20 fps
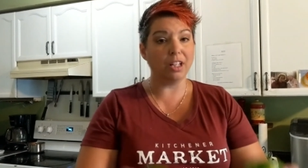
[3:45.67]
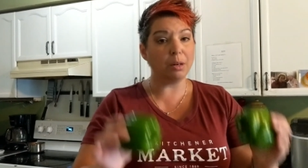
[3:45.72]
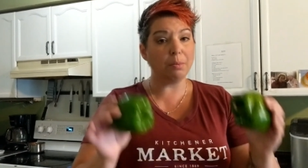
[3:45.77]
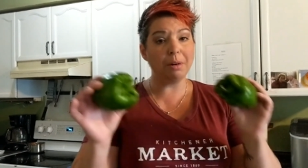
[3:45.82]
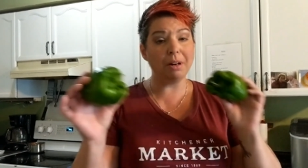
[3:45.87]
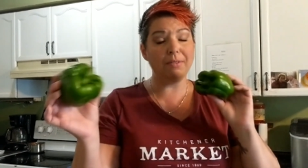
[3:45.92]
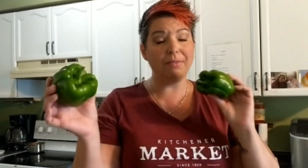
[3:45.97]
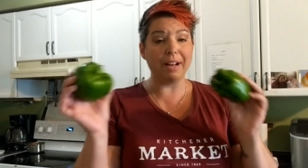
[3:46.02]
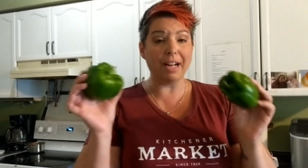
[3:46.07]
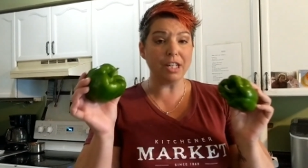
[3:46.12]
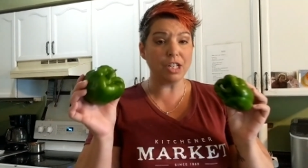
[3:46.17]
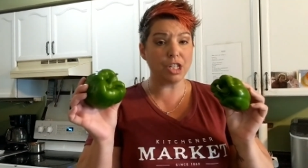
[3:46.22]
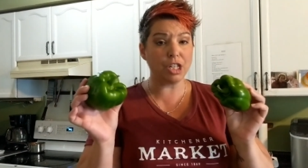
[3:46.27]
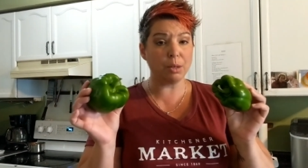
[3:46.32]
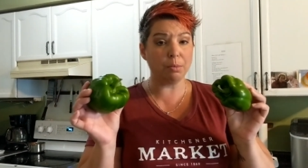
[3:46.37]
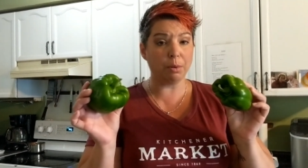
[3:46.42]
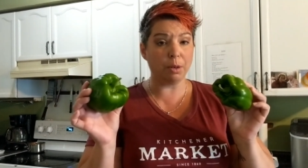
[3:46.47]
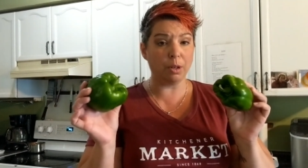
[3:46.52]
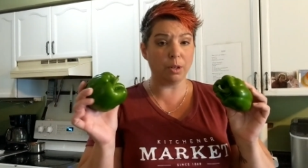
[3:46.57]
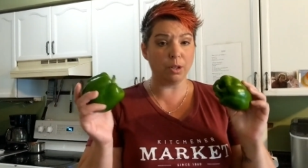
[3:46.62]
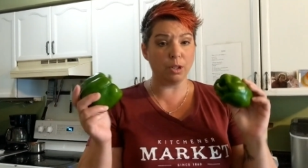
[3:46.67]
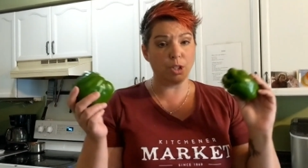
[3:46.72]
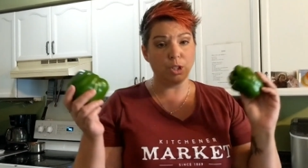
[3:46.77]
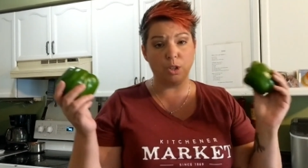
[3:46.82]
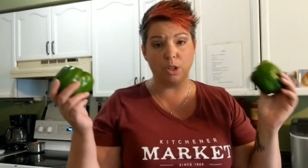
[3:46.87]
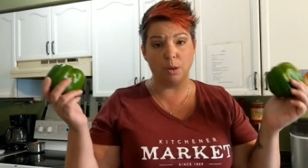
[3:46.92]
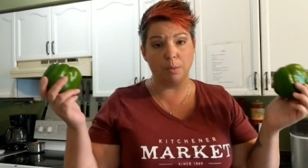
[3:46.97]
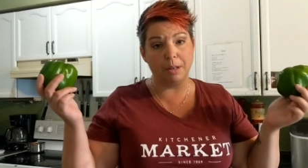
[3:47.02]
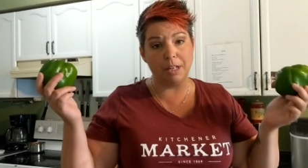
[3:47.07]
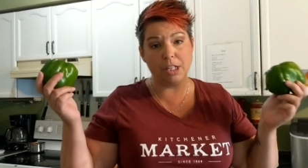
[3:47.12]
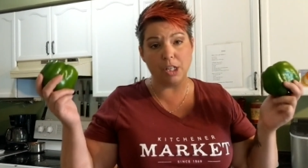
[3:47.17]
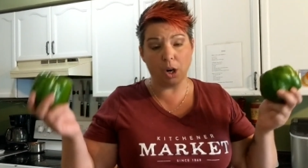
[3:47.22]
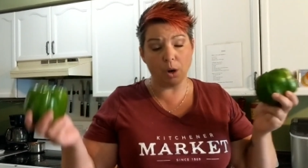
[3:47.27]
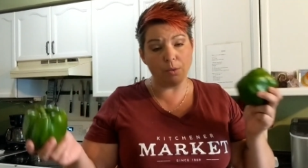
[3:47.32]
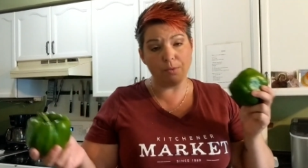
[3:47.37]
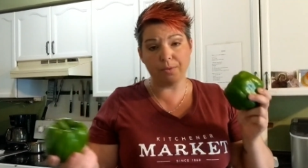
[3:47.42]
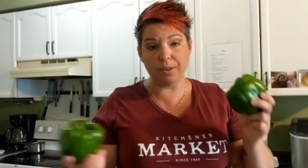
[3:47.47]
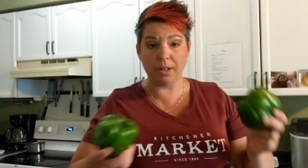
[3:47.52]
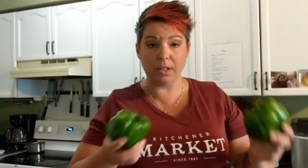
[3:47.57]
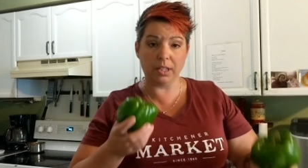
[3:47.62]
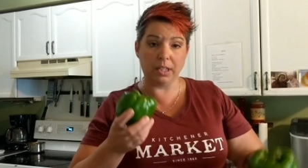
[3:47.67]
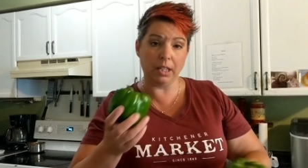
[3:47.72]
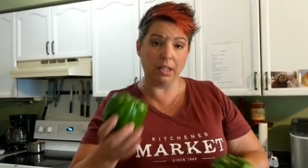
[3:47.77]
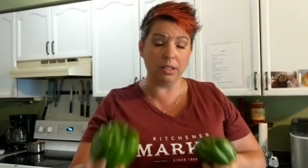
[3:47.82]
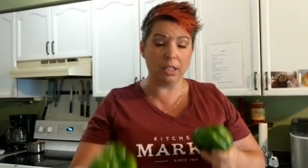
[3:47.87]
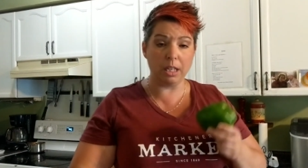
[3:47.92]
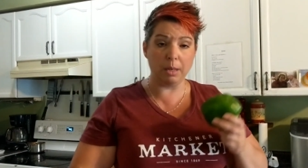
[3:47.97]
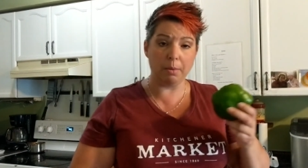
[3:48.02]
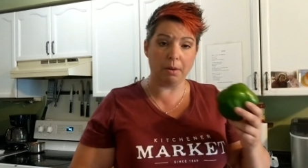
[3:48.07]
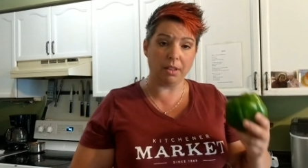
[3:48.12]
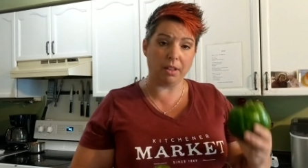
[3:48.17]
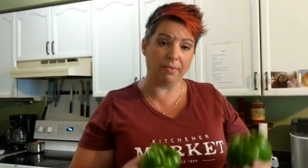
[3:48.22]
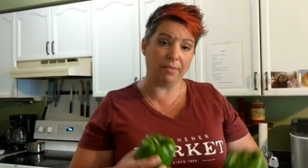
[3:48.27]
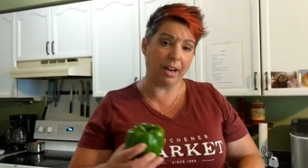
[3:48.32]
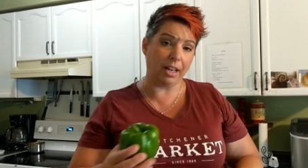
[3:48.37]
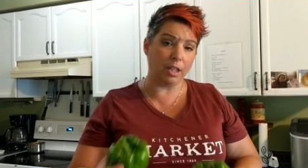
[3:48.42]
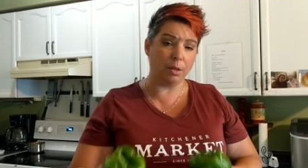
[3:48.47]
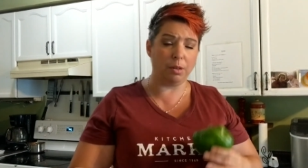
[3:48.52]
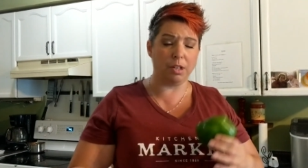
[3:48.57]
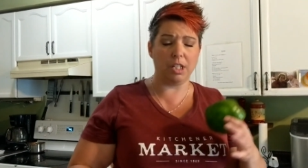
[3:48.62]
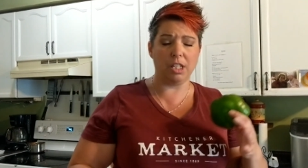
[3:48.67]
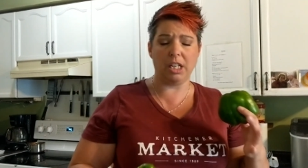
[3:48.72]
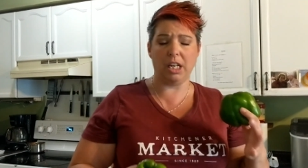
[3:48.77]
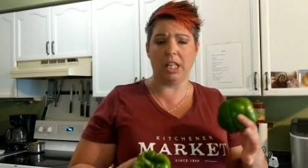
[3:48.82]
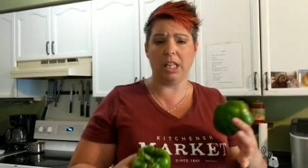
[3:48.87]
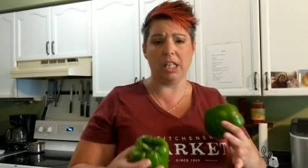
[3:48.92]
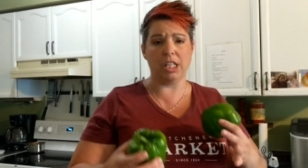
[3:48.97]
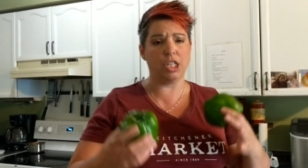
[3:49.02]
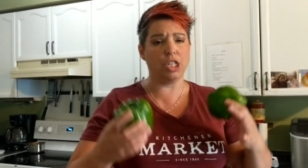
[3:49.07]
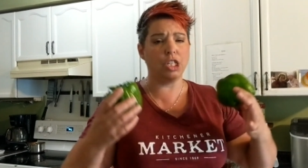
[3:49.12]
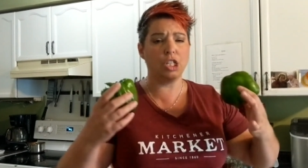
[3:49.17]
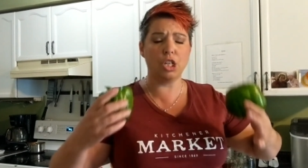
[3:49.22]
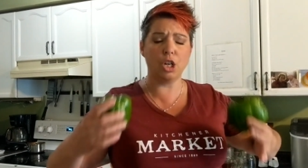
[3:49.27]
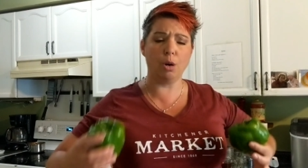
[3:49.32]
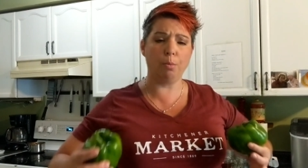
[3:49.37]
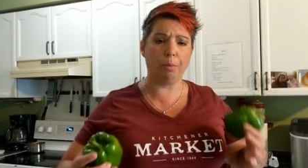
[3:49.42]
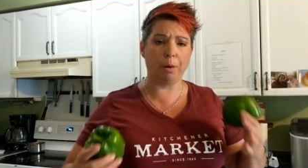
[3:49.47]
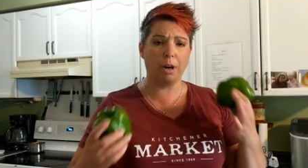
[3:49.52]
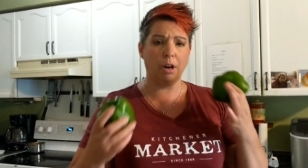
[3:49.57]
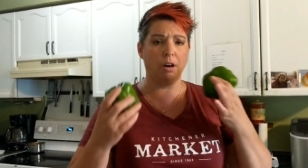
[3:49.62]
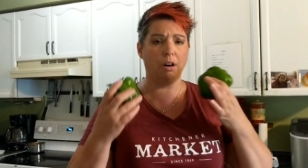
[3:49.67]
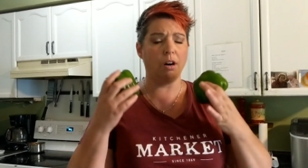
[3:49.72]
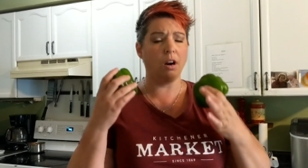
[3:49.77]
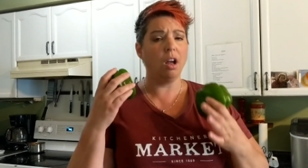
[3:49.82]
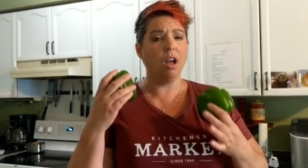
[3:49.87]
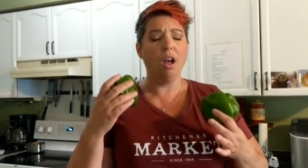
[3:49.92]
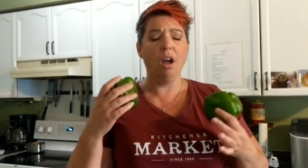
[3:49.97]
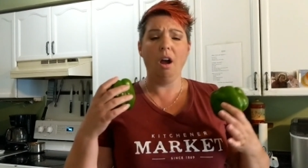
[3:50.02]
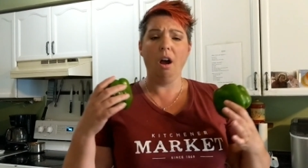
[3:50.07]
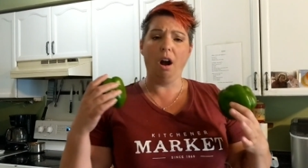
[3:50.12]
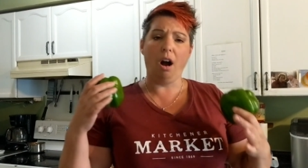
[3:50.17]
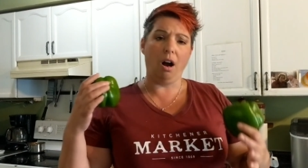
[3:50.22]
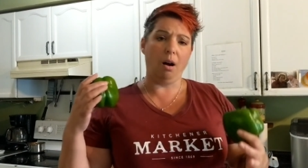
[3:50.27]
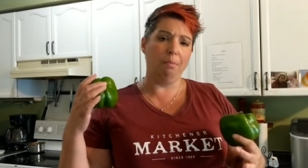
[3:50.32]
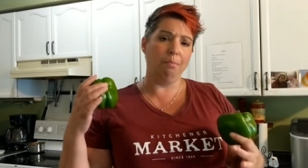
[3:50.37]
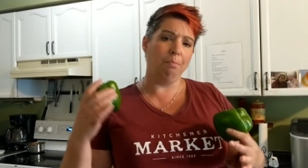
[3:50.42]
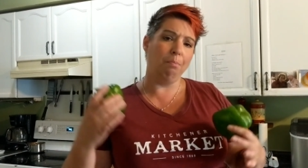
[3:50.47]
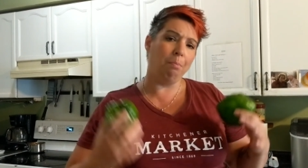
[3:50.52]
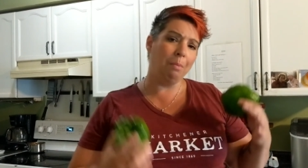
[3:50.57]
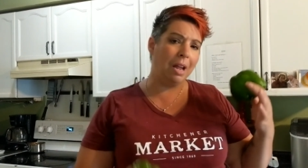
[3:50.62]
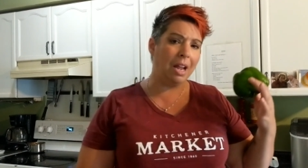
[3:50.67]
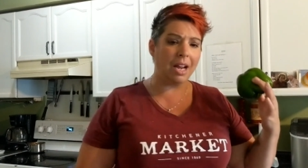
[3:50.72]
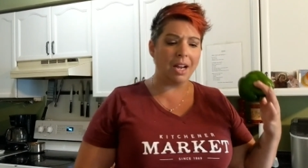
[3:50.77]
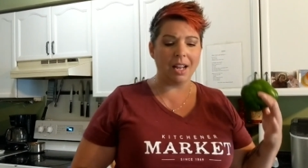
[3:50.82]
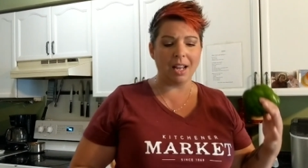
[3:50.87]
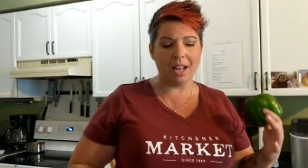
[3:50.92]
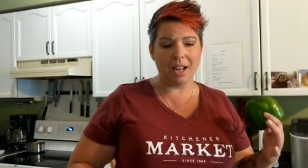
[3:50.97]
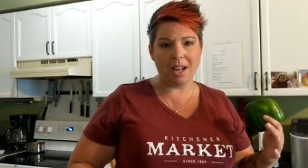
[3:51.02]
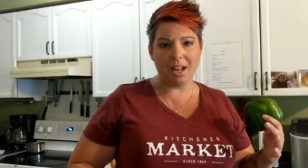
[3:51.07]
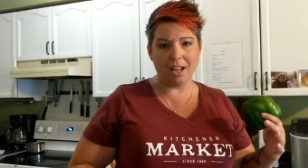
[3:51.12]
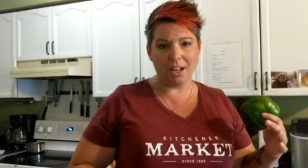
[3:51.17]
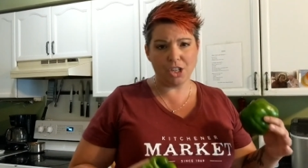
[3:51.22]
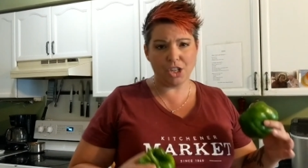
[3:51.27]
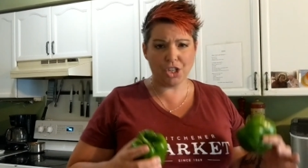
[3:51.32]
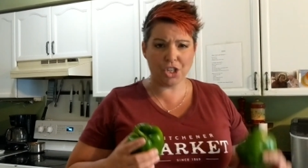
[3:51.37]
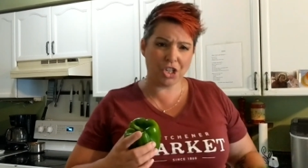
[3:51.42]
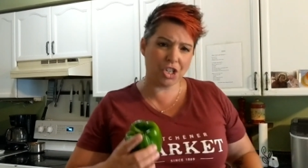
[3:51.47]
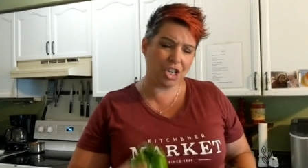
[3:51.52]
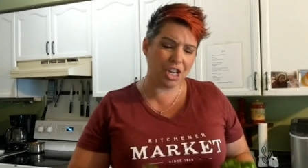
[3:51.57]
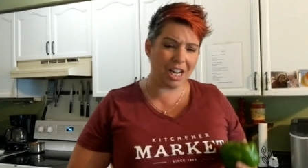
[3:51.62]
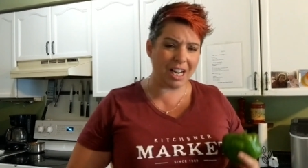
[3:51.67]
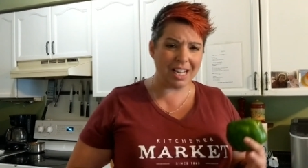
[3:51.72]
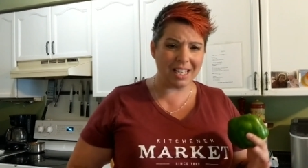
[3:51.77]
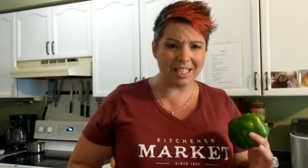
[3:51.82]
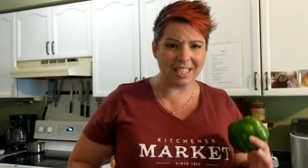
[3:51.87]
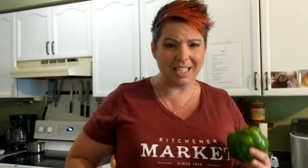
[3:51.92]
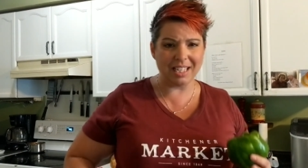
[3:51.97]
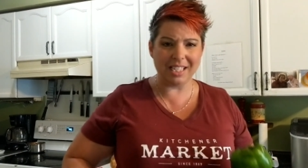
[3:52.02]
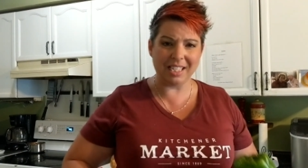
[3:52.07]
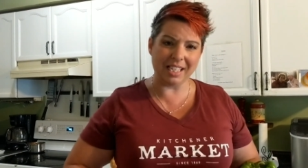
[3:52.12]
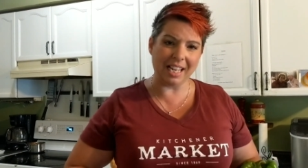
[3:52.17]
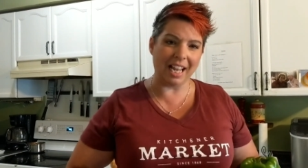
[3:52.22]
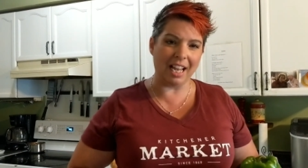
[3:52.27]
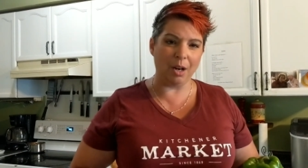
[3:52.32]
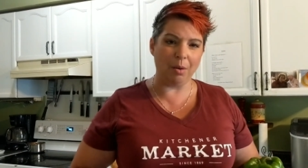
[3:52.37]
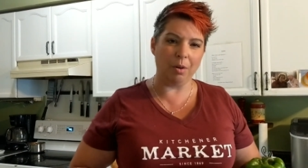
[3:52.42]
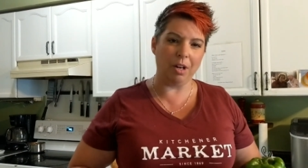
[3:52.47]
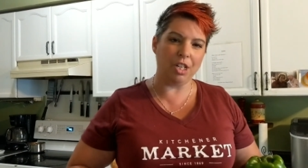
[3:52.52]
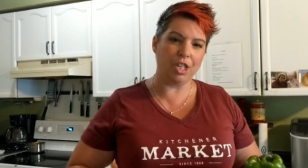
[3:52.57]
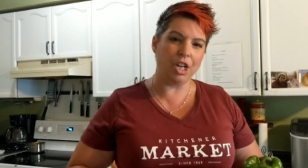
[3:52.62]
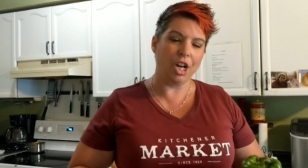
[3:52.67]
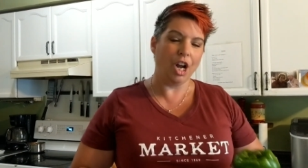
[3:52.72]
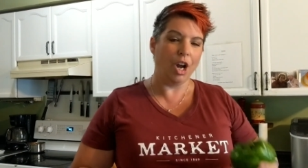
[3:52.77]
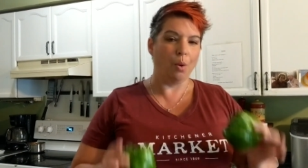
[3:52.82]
little bit of vegetables so that we don't feel guilty about the fact that we're just eating this super um, meaty, cheesy sandwich.